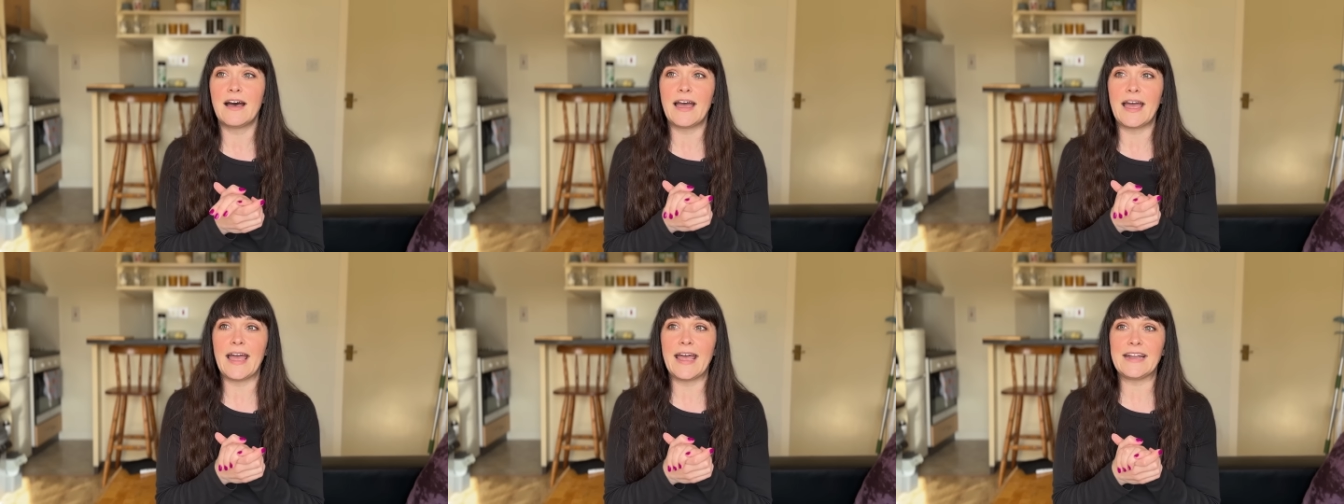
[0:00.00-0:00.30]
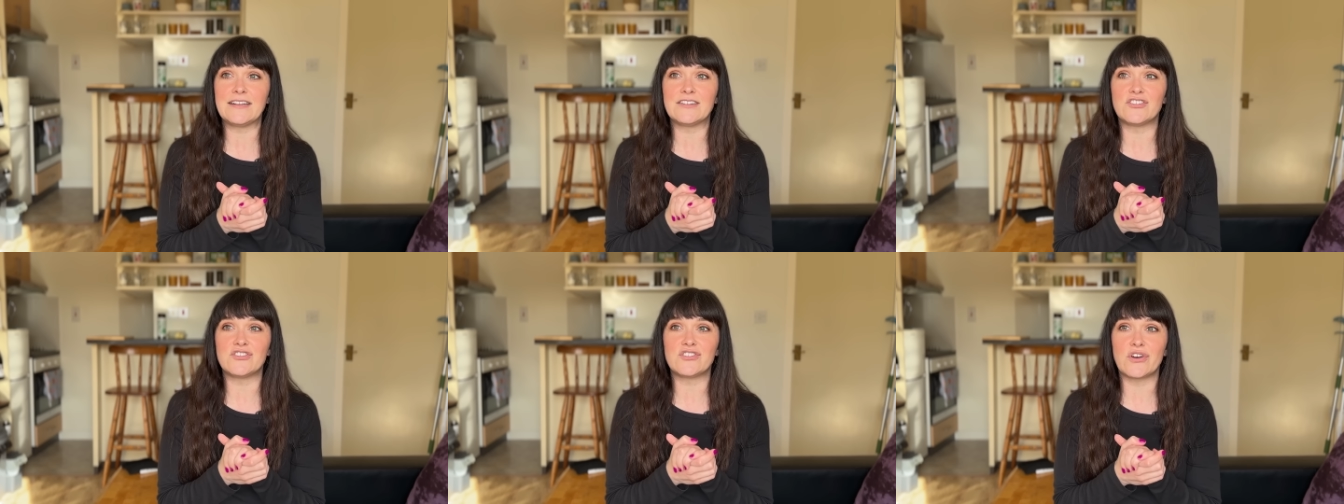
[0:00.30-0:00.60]

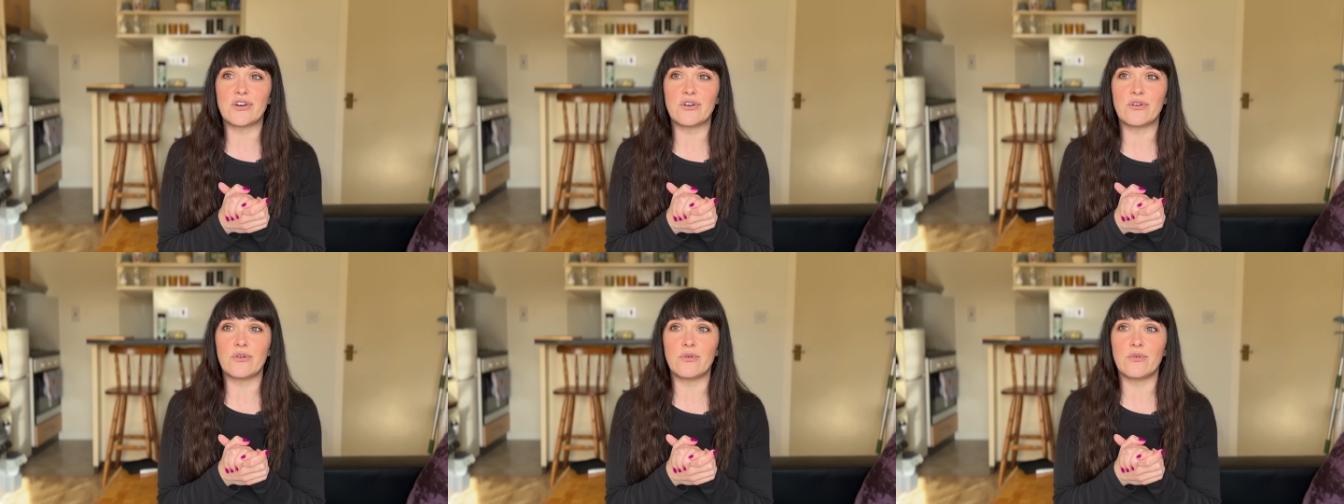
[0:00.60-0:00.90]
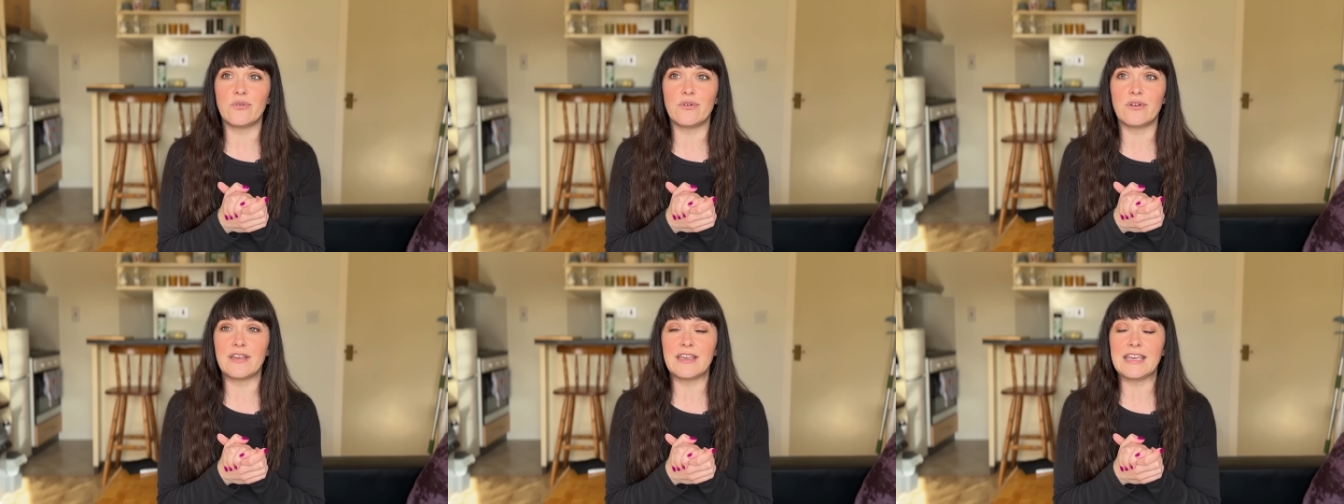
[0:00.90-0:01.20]
And
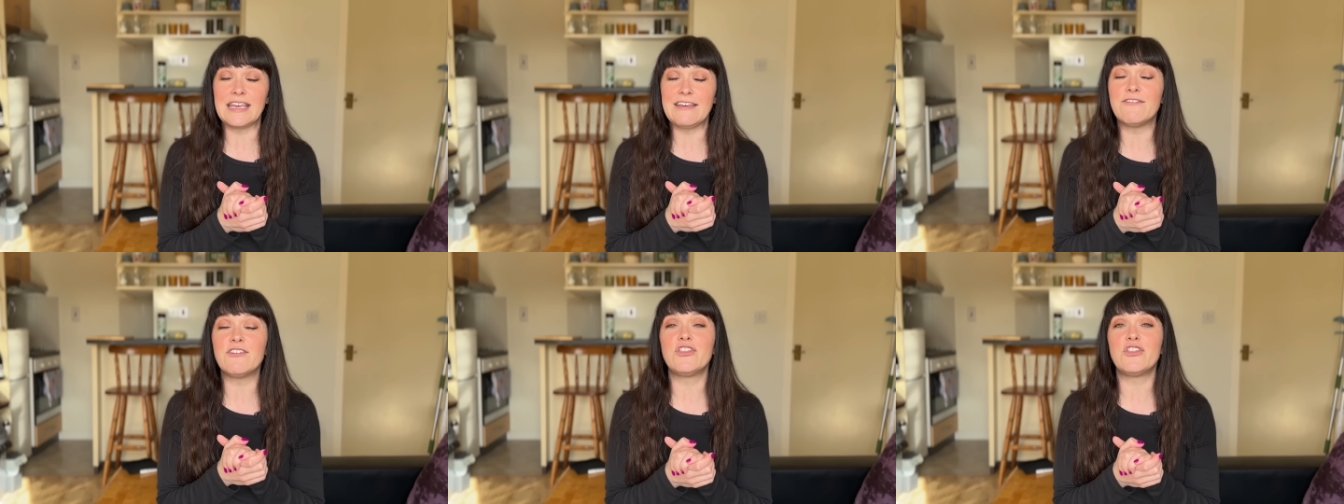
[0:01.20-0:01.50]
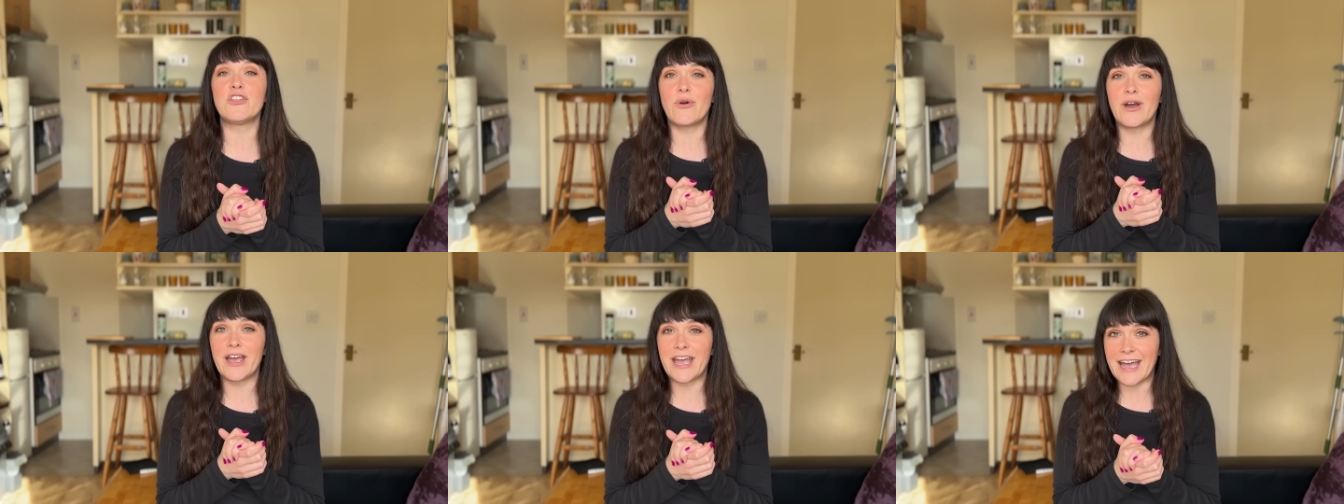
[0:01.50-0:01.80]
so even
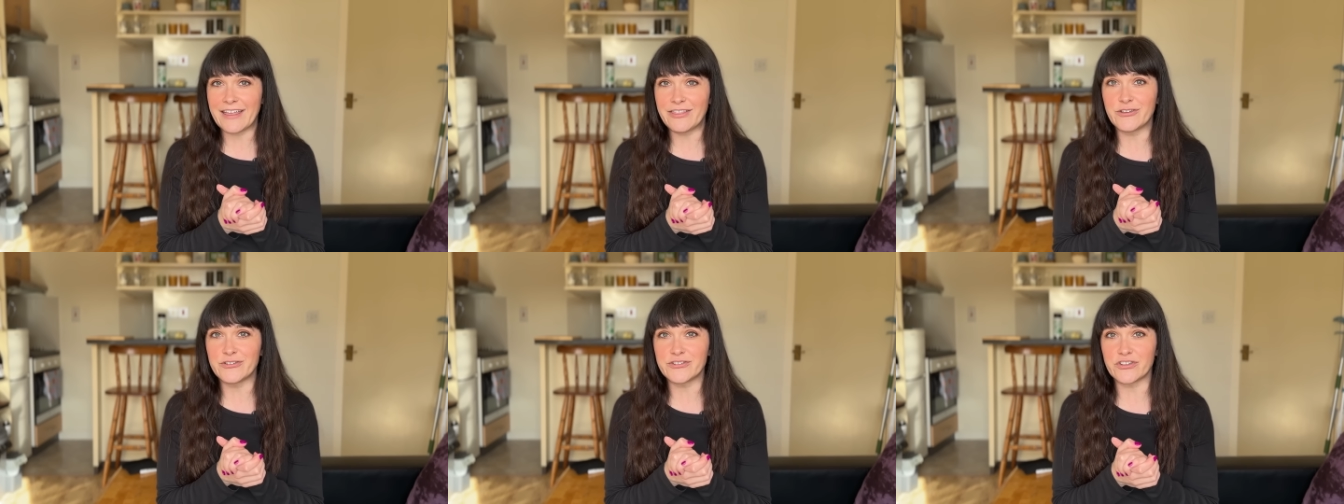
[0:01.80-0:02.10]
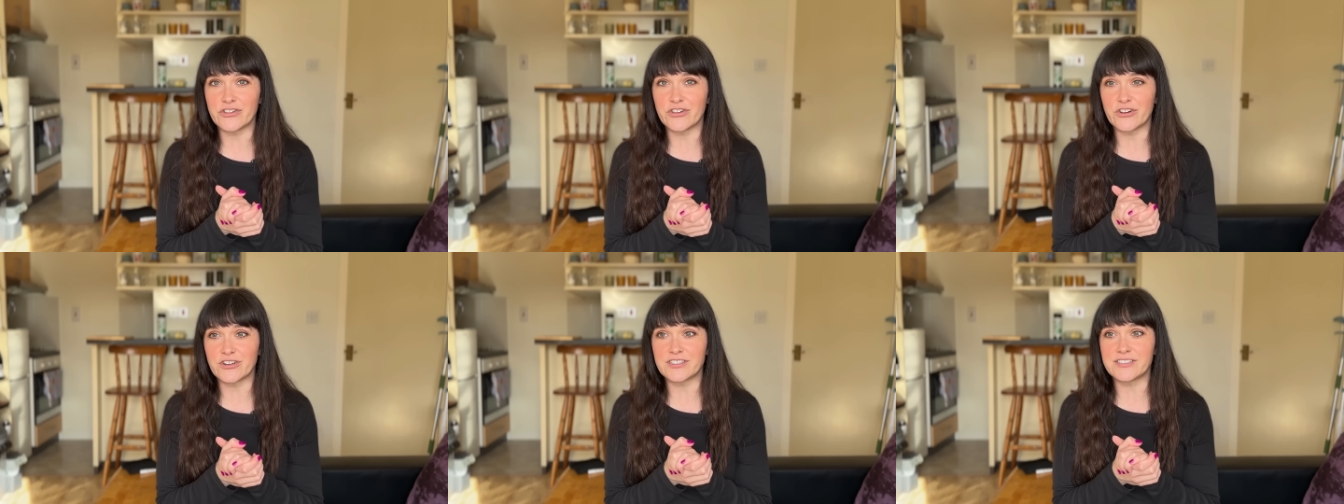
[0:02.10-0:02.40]
though I had those
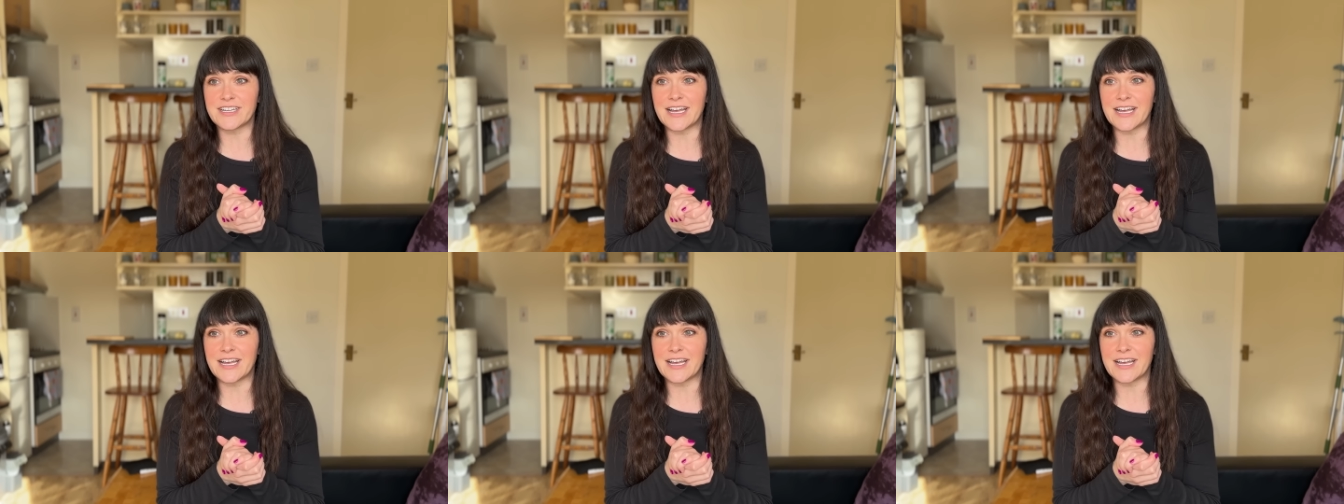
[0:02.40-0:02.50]
alerts